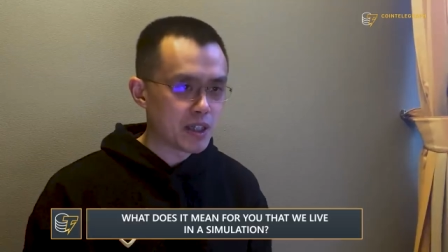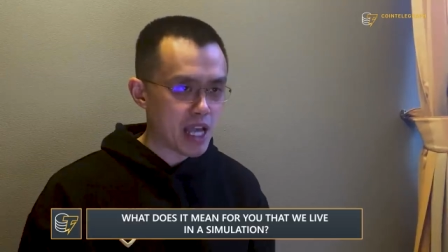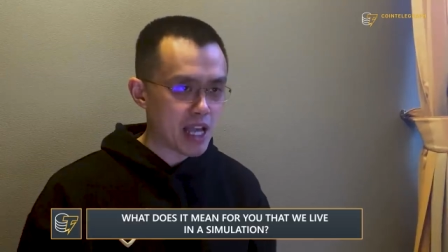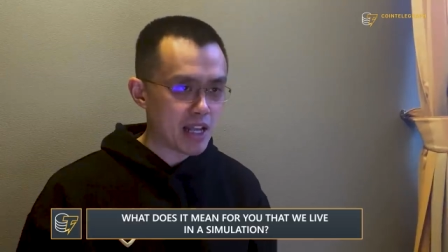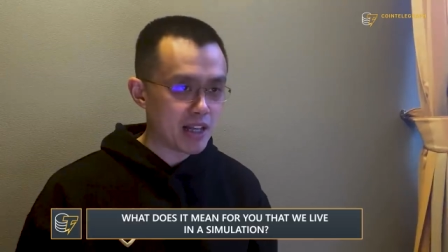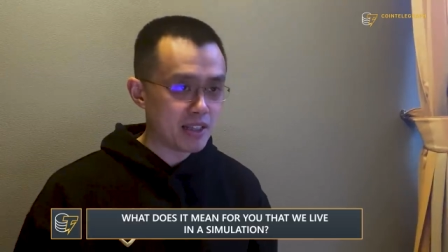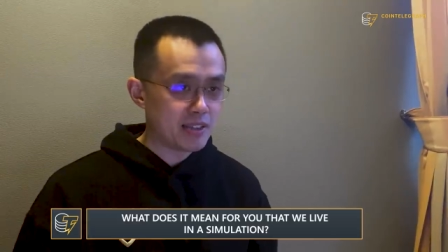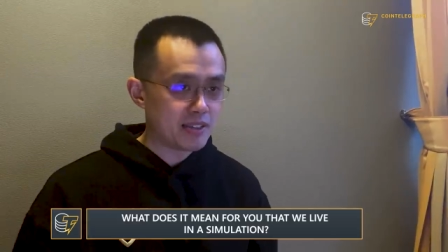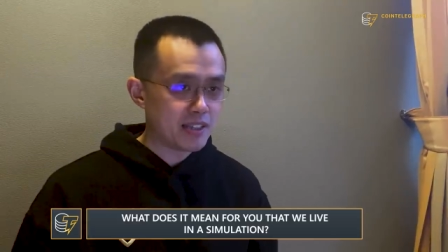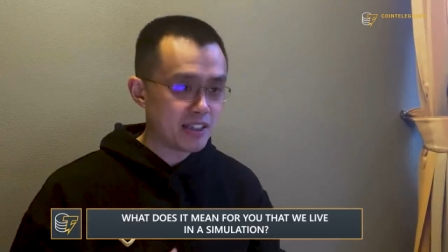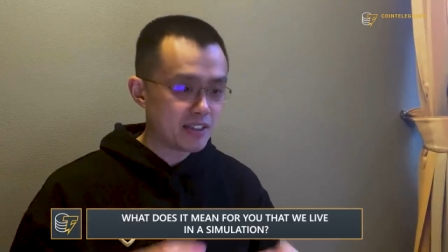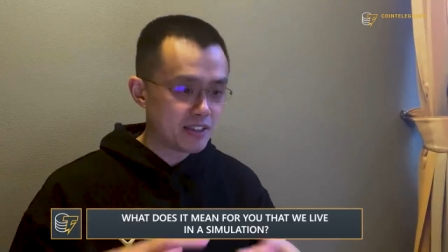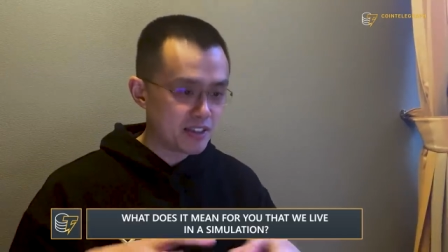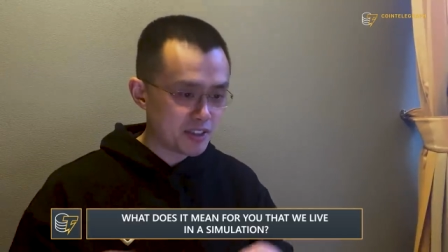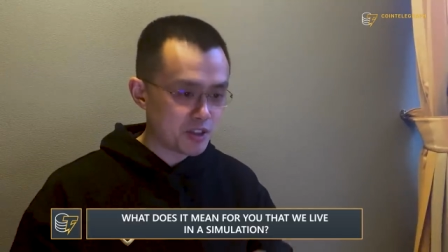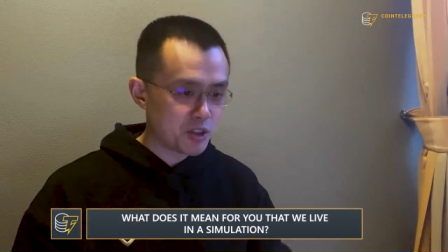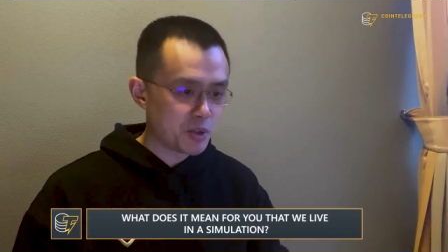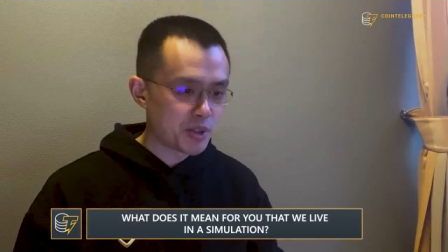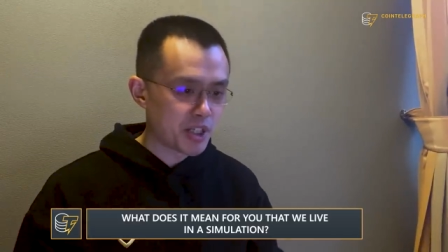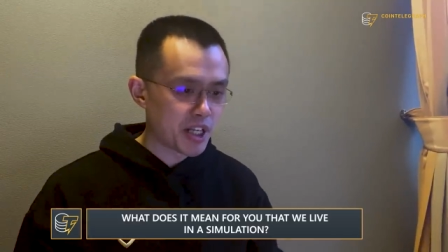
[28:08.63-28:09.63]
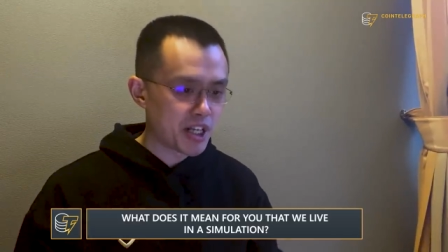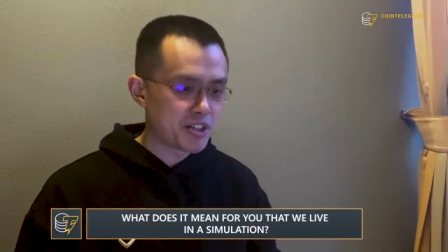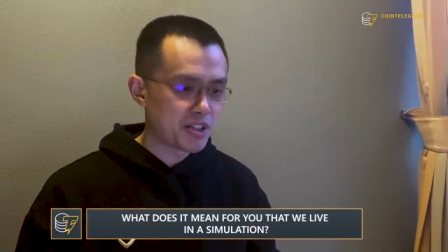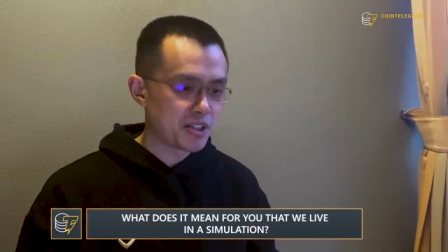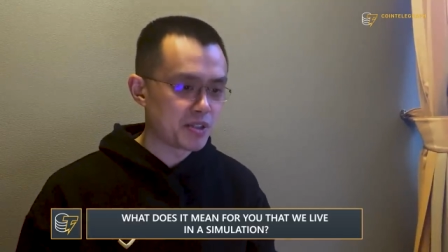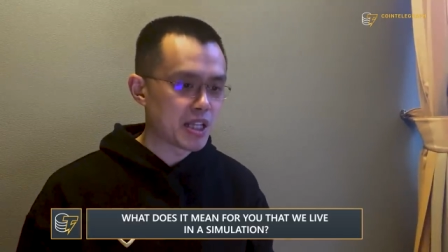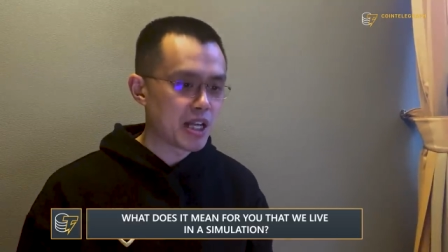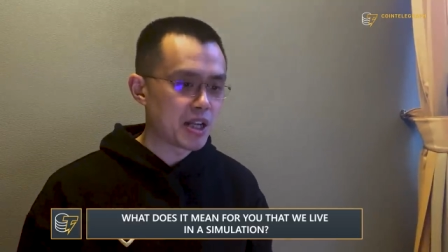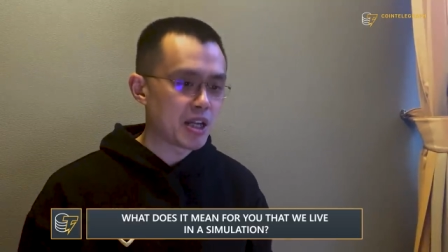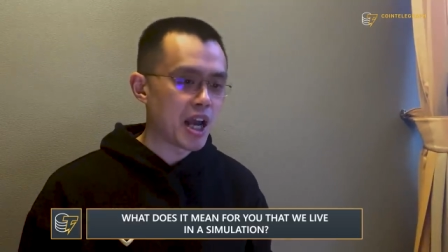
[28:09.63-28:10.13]
At least in this
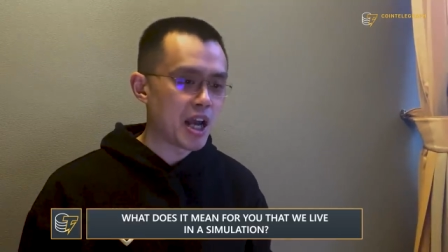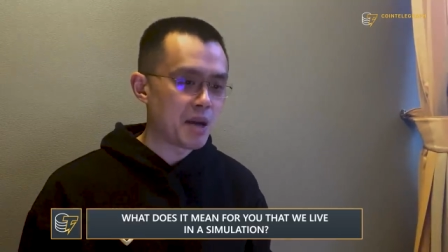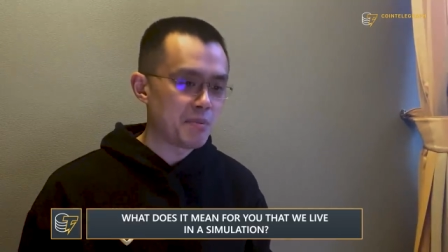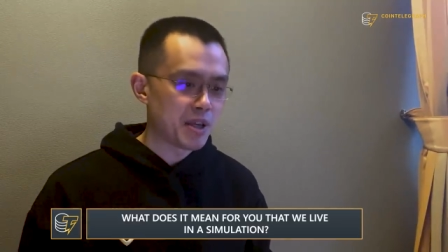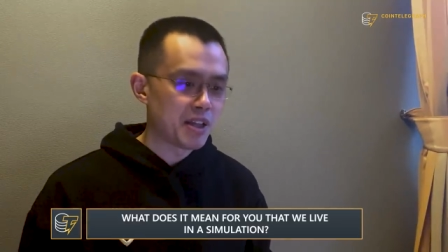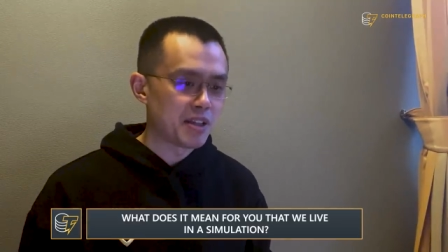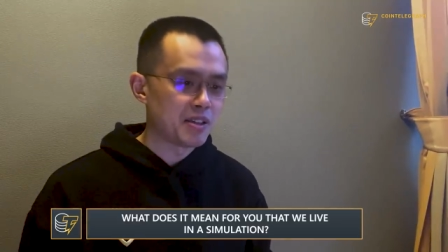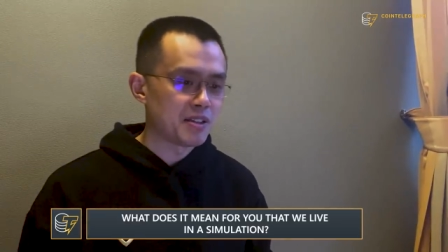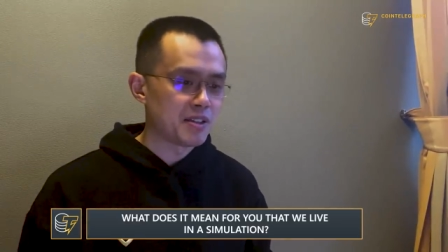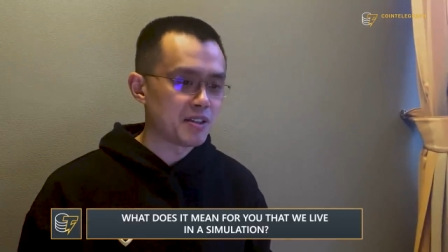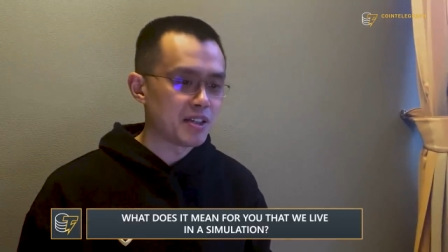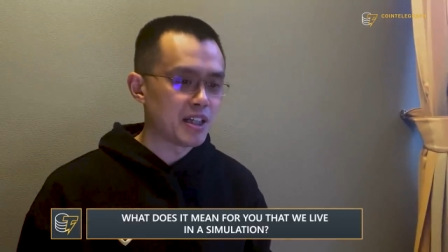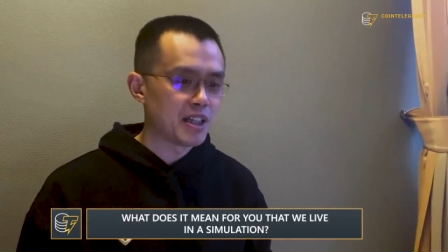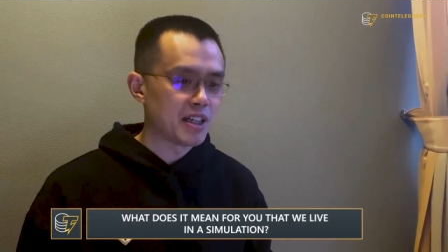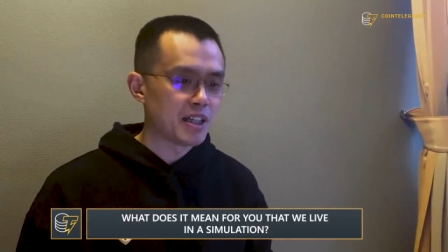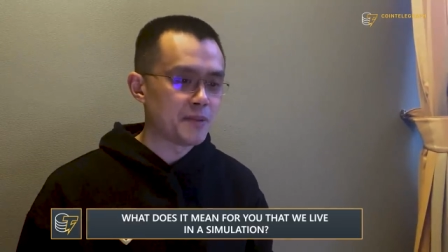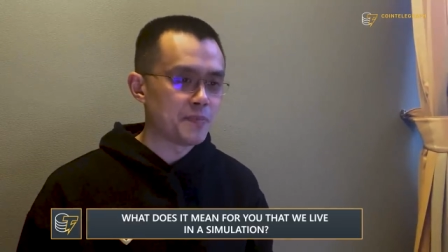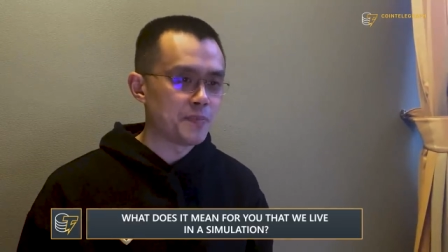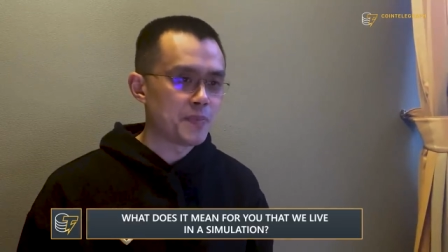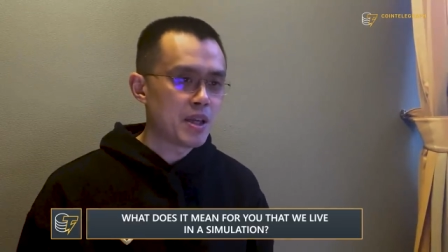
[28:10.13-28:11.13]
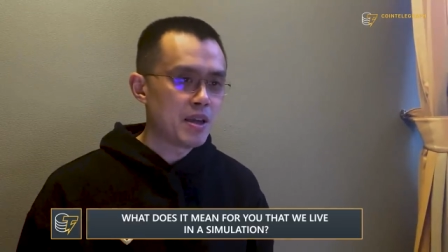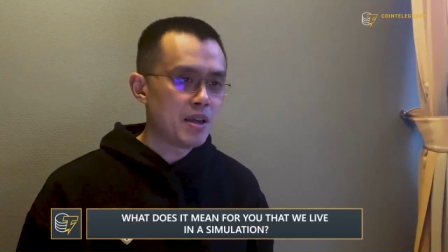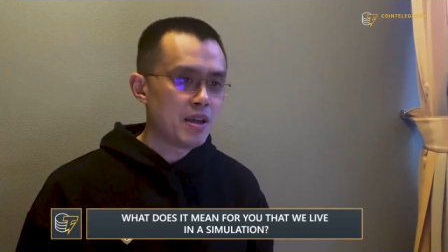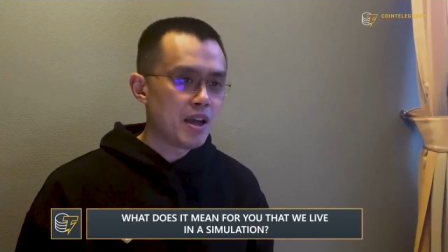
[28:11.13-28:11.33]
simulation that I'm in, um,